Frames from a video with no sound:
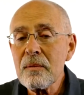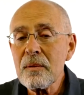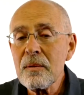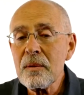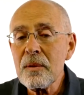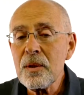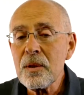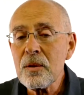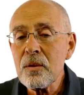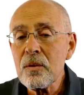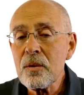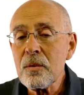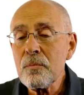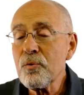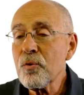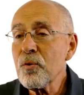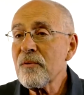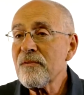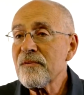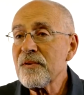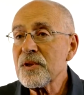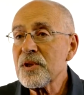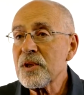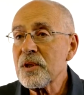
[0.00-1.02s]
the
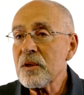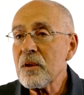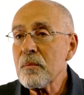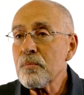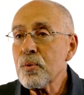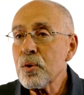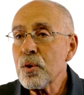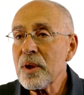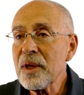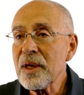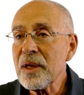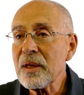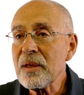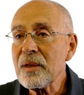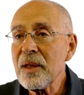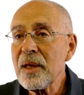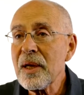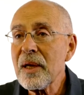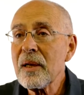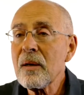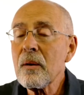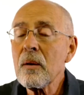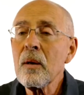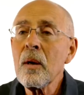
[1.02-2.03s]
proof is in the pudding
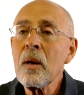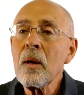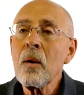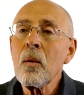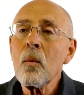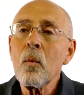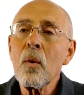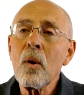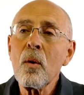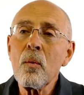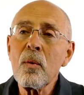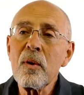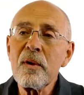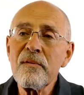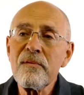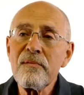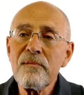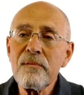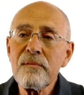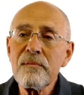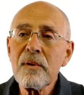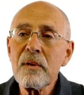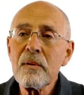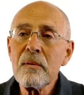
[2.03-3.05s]
that what
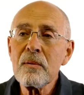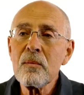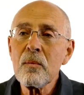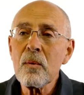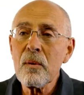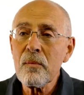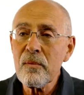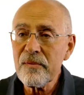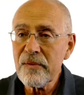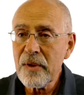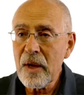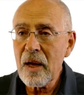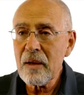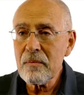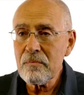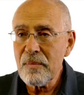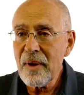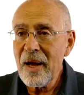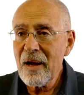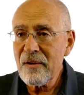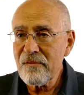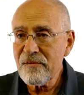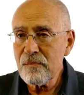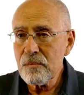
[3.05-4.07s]
we've gotten
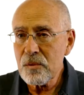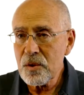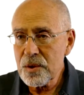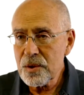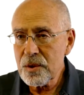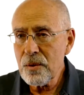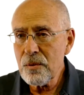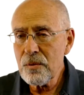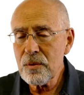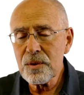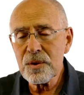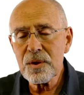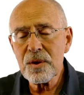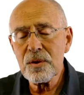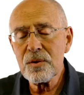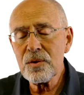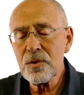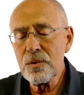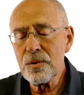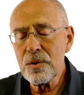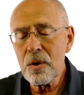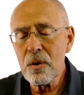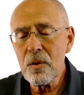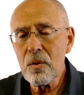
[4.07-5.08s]
back from the students, as
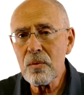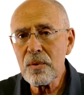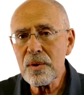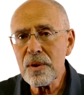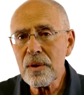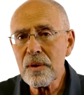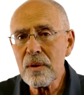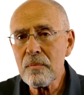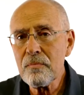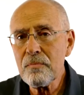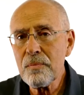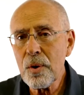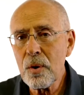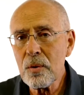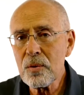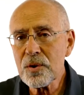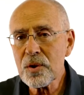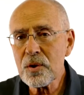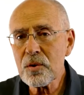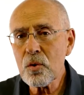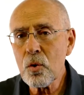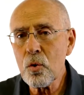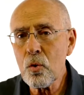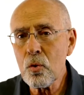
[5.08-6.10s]
you know, with the
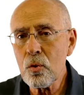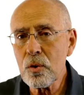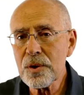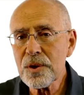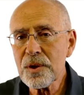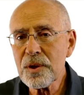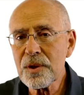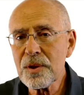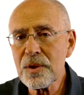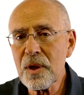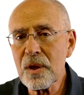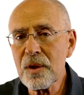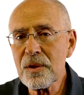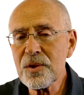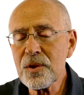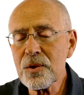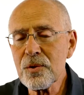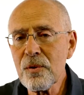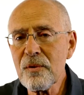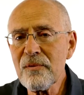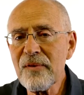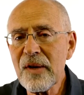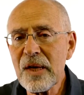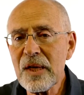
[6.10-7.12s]
post-course
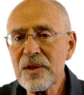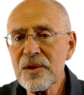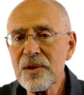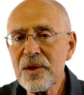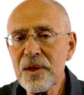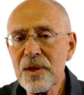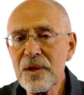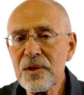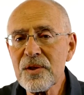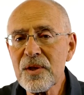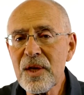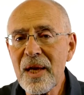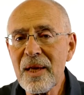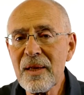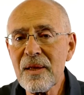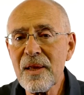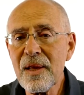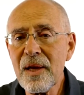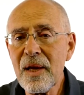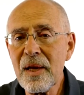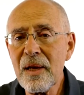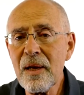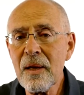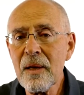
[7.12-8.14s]
surveys, is that
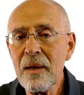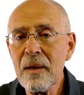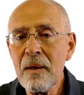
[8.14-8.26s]
they